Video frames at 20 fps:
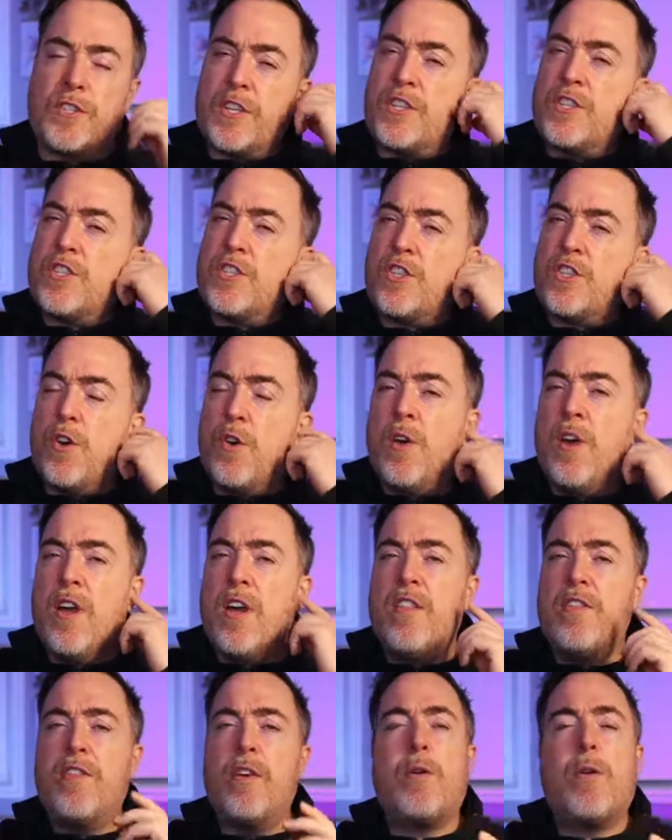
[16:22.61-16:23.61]
And so
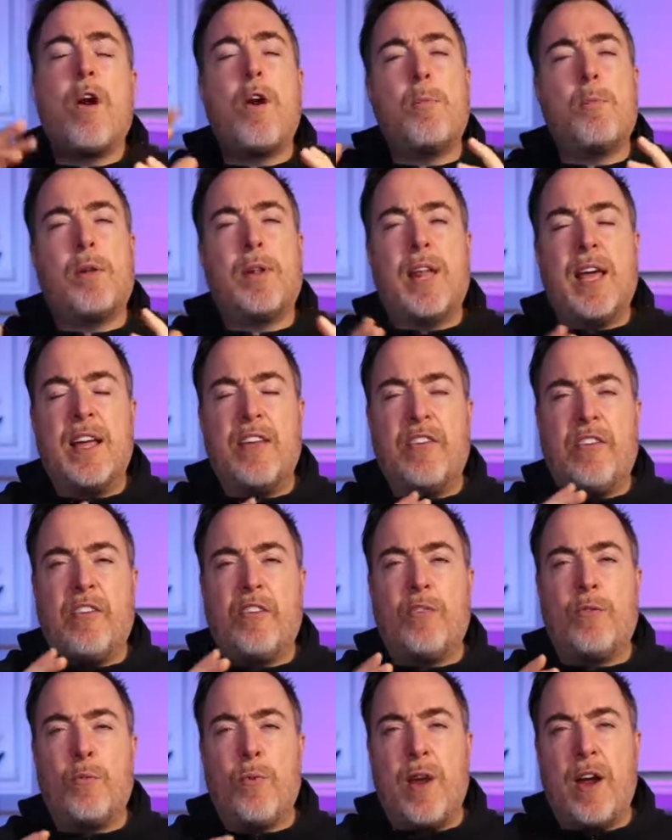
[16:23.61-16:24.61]
there are
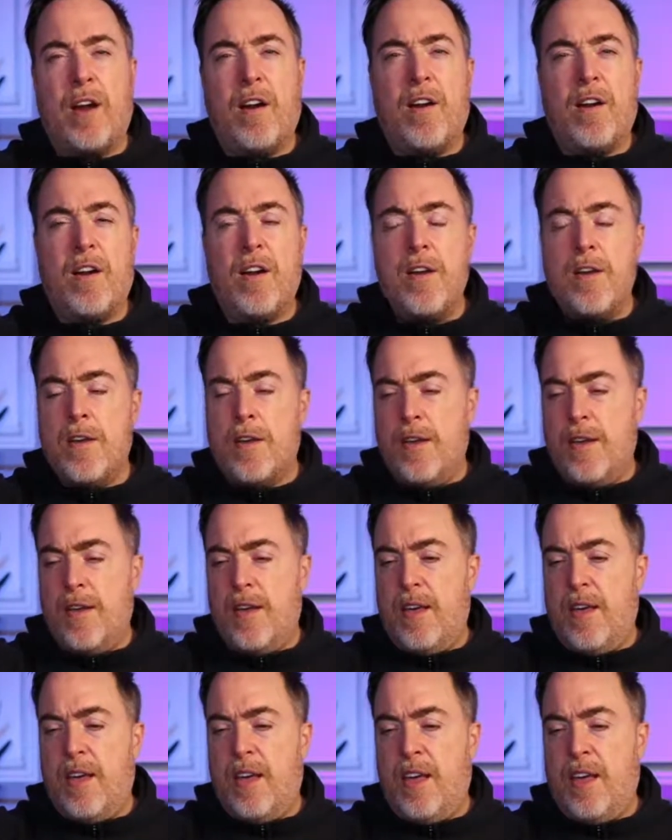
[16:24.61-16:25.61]
places where
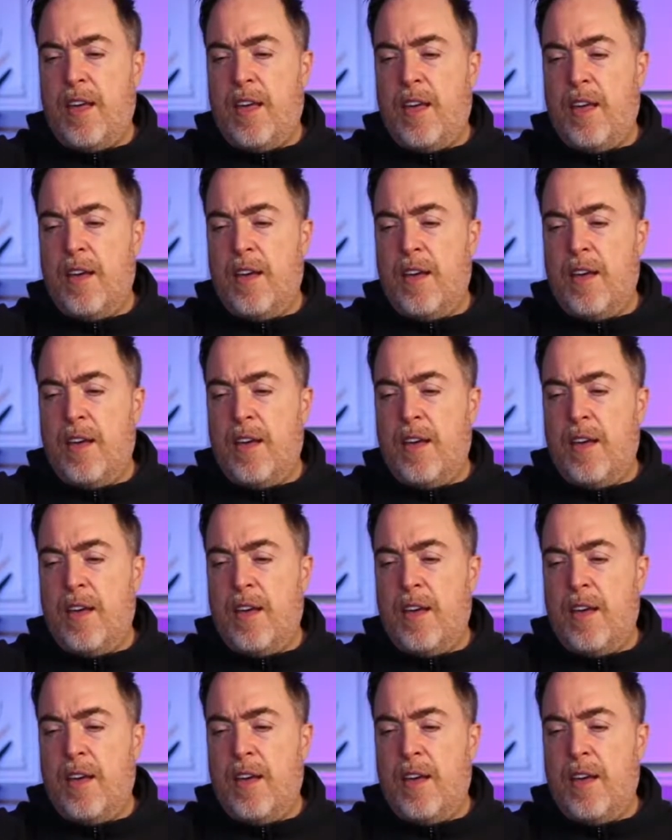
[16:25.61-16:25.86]
a